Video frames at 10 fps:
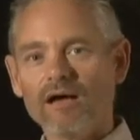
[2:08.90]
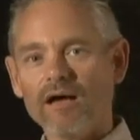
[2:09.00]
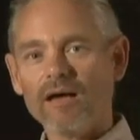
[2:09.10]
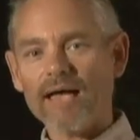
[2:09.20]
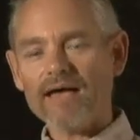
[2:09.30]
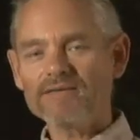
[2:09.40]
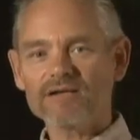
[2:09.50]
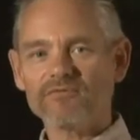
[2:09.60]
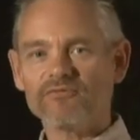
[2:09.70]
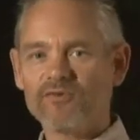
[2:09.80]
Uh, as
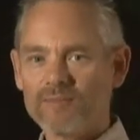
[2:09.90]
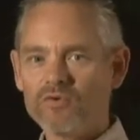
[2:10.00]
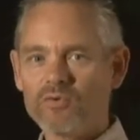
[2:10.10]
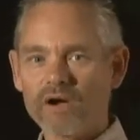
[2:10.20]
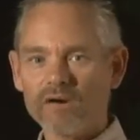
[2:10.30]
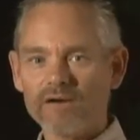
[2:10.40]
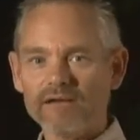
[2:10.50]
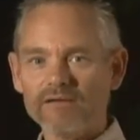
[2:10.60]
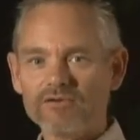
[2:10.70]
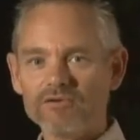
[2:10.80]
of
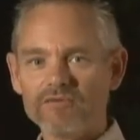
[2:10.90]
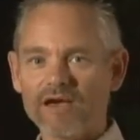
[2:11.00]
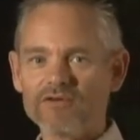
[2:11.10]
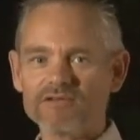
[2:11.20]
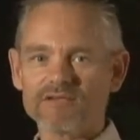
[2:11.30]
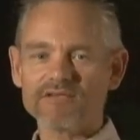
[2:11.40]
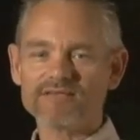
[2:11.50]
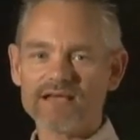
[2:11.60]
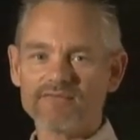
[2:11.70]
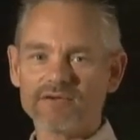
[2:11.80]
February
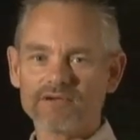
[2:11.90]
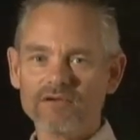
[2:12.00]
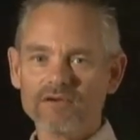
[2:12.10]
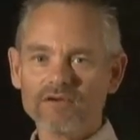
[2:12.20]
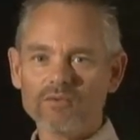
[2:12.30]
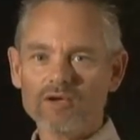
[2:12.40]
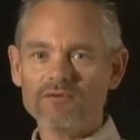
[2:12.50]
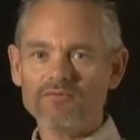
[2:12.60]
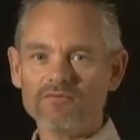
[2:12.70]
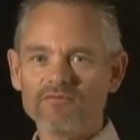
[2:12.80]
2007,
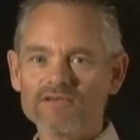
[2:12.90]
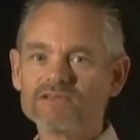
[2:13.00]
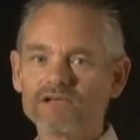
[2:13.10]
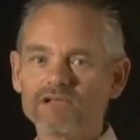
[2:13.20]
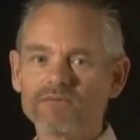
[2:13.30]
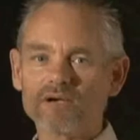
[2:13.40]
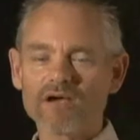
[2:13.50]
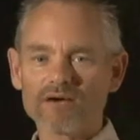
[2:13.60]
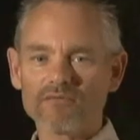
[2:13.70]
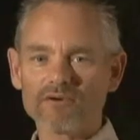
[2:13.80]
we've physically
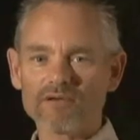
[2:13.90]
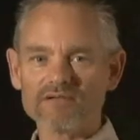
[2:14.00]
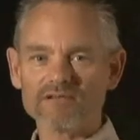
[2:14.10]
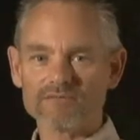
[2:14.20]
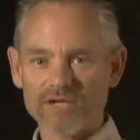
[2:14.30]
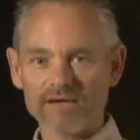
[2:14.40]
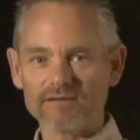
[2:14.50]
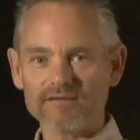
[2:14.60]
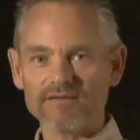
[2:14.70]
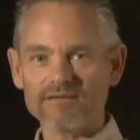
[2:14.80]
recovered and
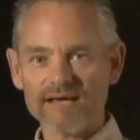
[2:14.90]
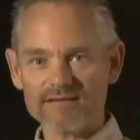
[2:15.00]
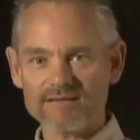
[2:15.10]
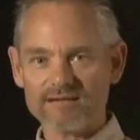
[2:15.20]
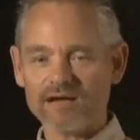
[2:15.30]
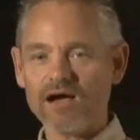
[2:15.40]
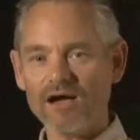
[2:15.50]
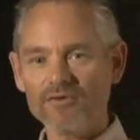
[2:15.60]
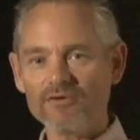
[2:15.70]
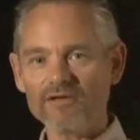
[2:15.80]
subjected to testing
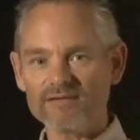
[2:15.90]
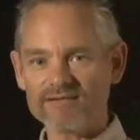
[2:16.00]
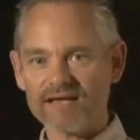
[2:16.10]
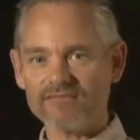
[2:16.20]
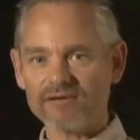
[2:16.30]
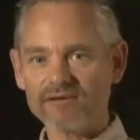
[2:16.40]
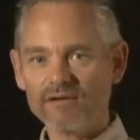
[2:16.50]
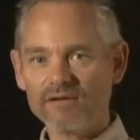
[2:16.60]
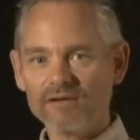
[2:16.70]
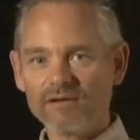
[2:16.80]
107
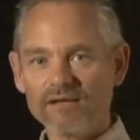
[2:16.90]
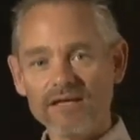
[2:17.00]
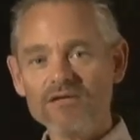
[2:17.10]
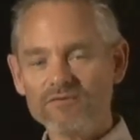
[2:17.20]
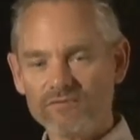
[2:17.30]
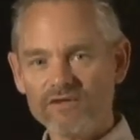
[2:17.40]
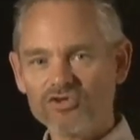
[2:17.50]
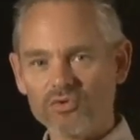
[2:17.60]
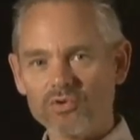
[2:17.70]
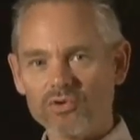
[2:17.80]

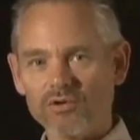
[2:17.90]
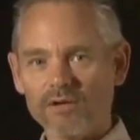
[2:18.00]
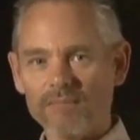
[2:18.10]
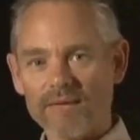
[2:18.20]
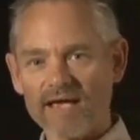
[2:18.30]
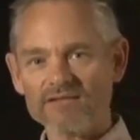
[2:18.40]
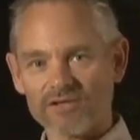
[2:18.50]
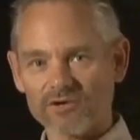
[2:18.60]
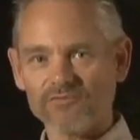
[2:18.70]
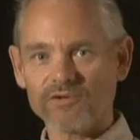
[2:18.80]
individual
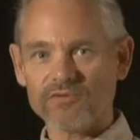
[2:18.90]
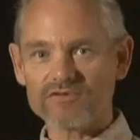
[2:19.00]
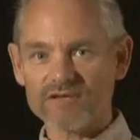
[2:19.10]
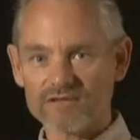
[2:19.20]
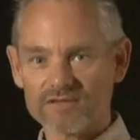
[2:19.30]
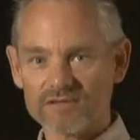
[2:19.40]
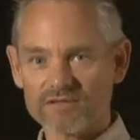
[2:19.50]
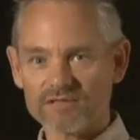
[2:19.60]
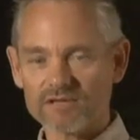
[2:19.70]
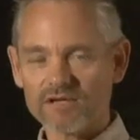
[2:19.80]
mass airflow
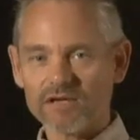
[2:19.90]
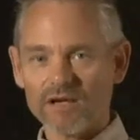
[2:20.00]
sensors